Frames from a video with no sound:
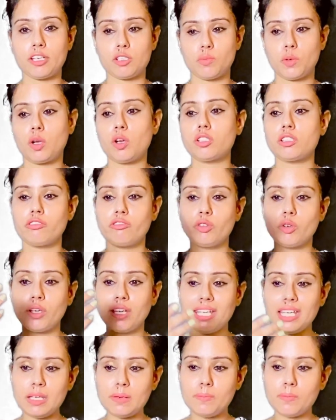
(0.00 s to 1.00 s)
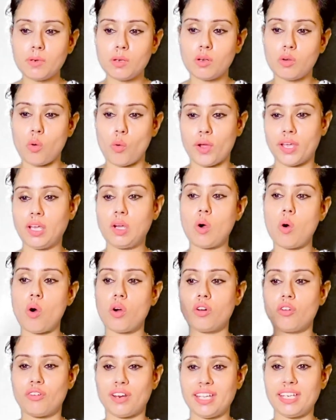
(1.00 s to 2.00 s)
because if you keep going
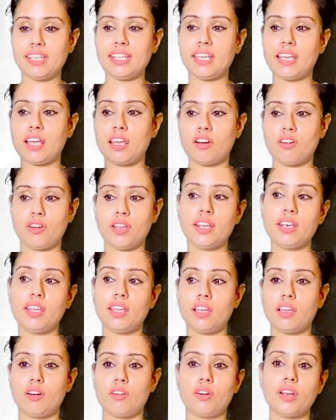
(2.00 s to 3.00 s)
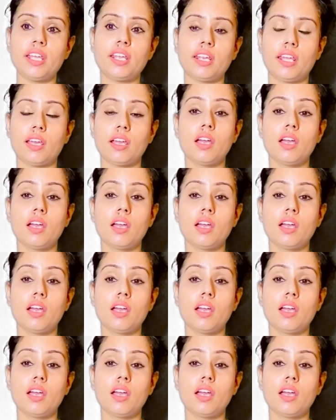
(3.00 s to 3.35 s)
on reading and reading and reading